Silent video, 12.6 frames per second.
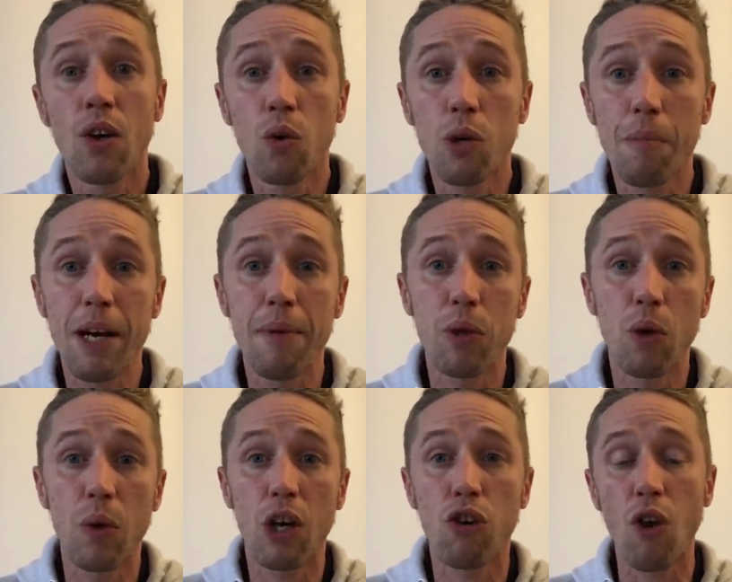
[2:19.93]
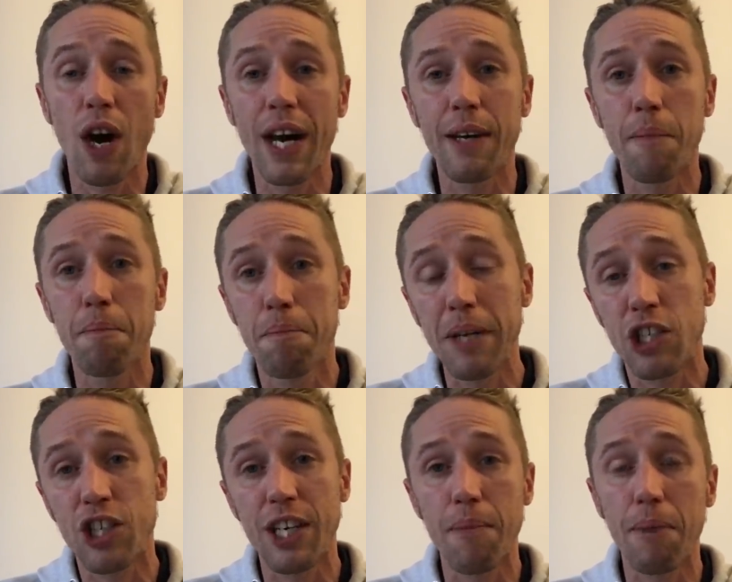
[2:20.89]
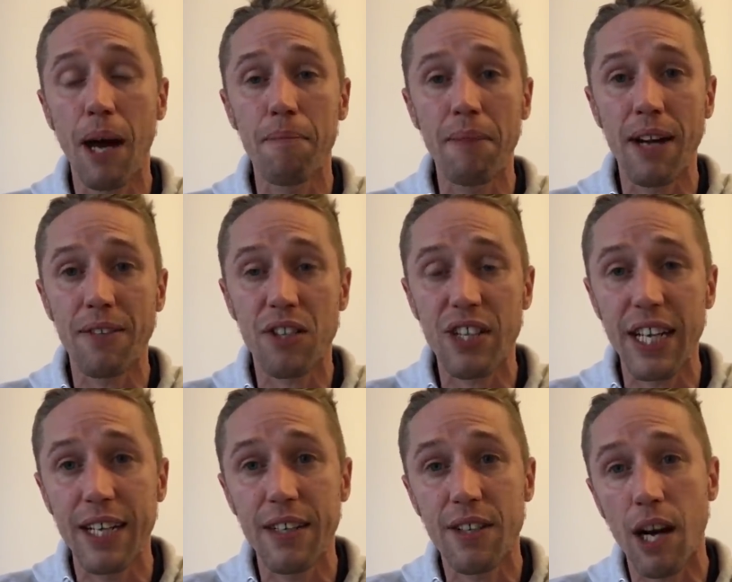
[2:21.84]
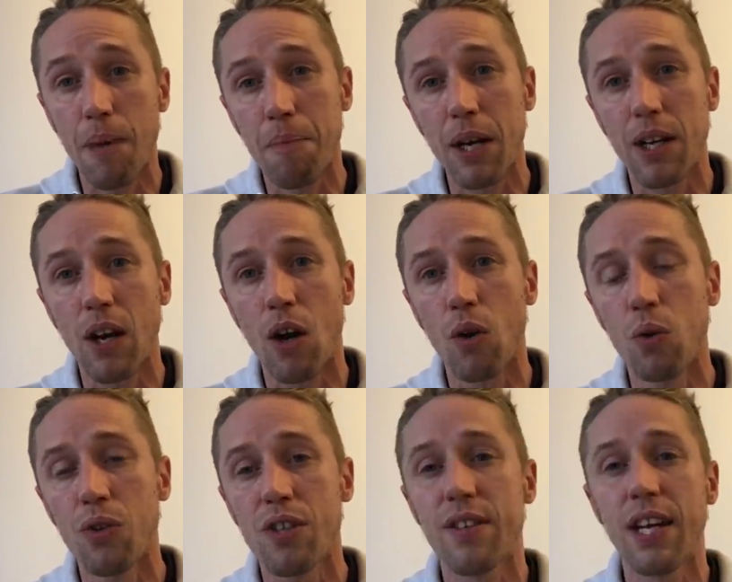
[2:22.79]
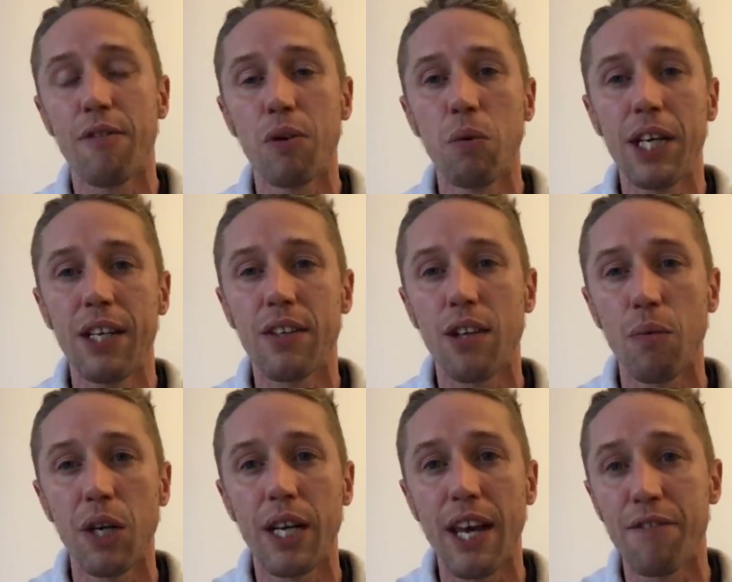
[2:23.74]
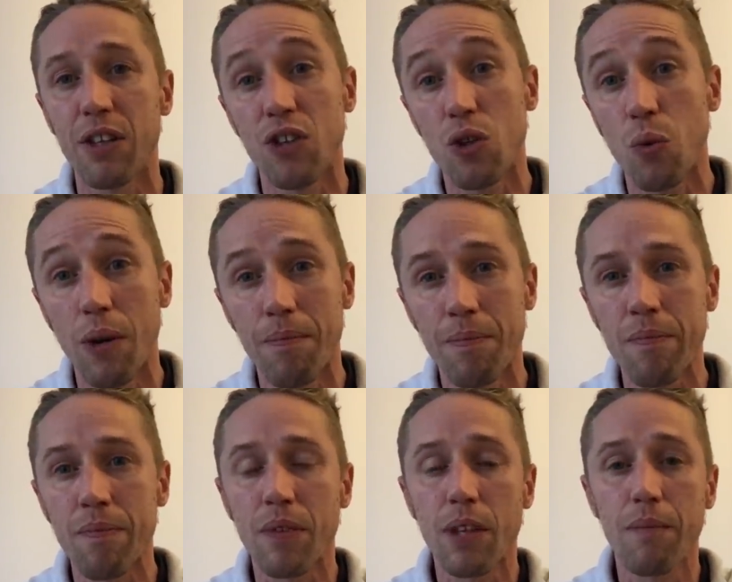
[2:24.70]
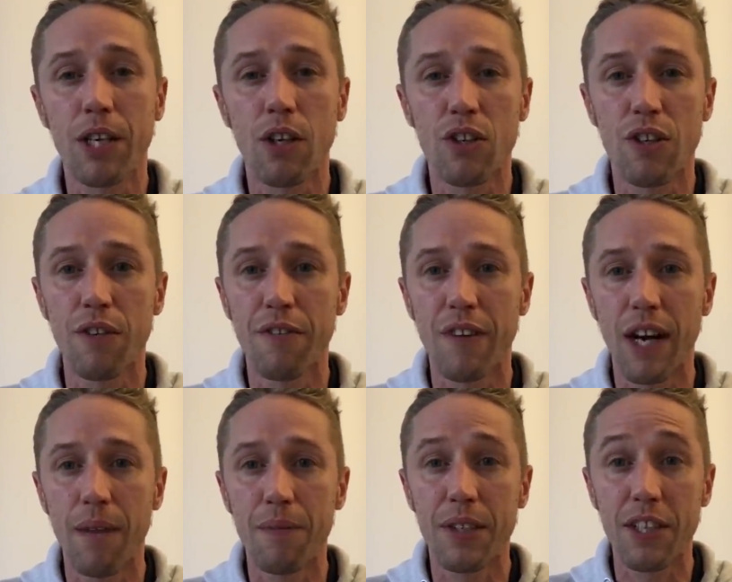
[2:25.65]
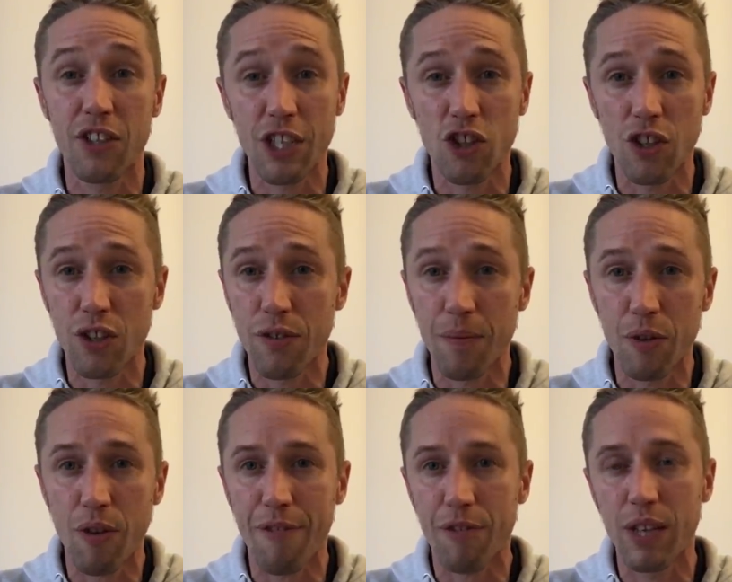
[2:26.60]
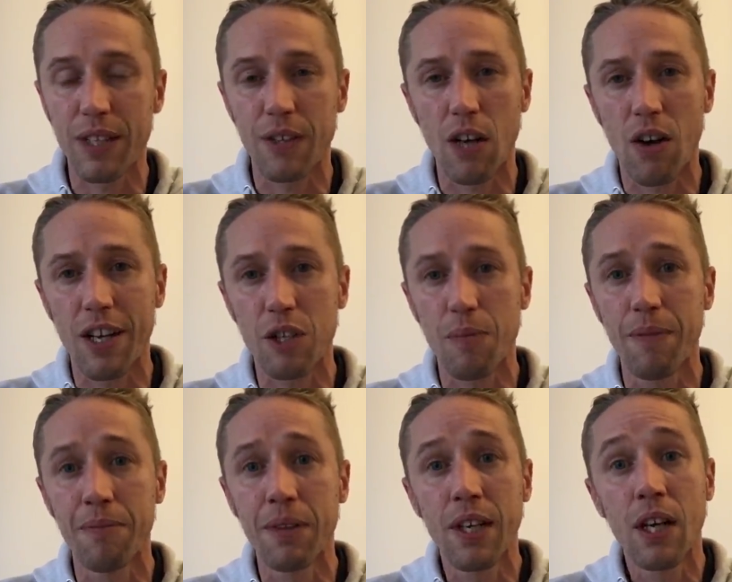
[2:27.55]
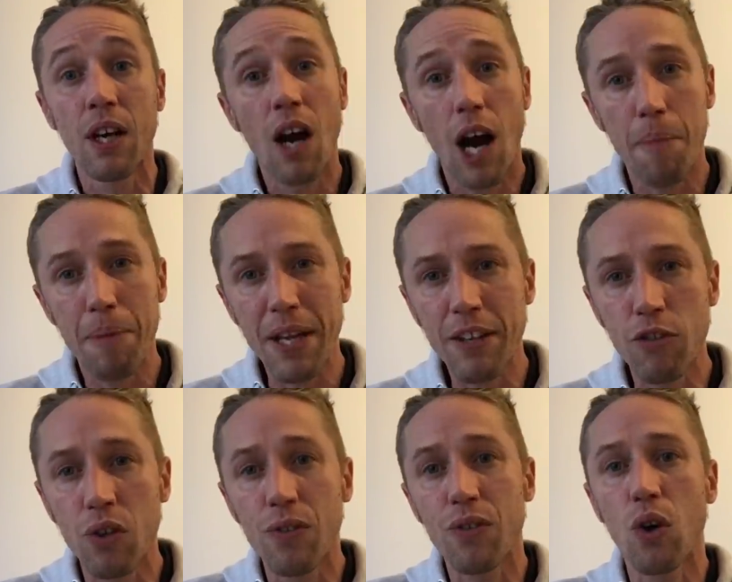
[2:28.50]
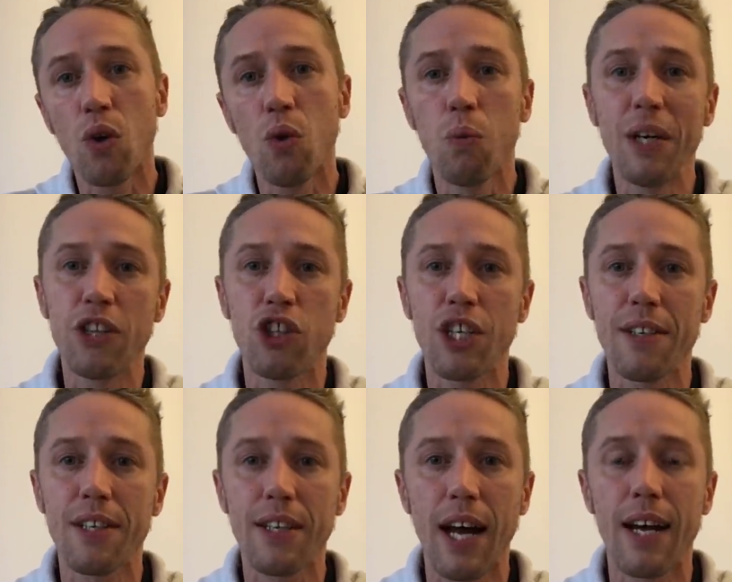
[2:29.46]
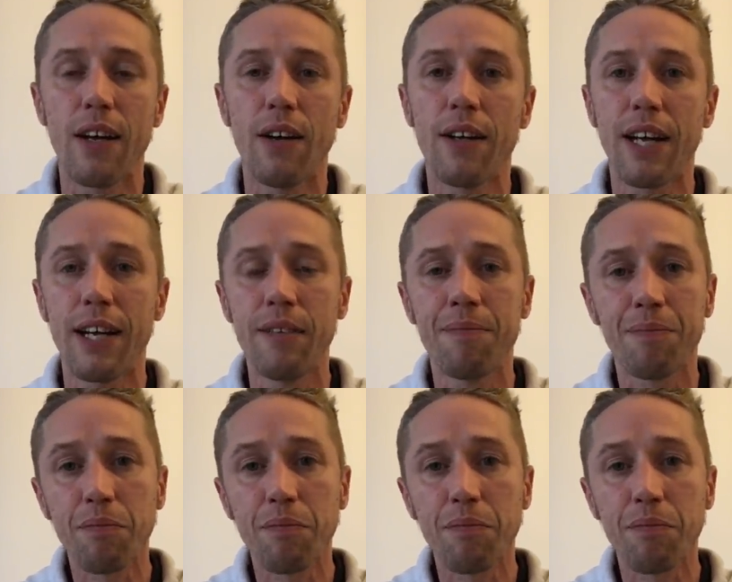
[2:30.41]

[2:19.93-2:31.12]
All the people that were crying and bitching about Man City's couple of goals the other week that were given to them because of decisions from the referee and the linesman. I bet they're not all whinging today, are they?